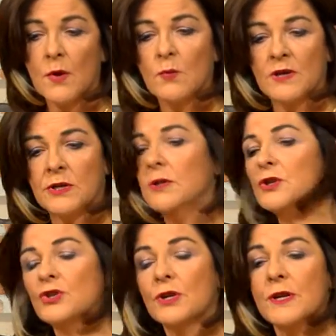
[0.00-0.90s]
we
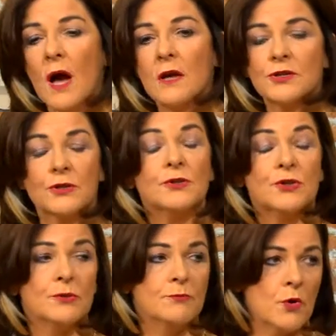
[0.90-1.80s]
should not
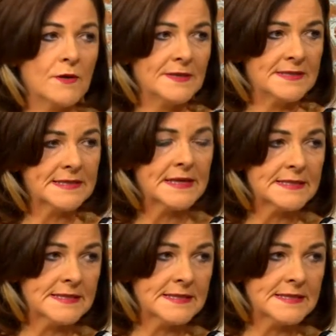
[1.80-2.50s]
consume more than 6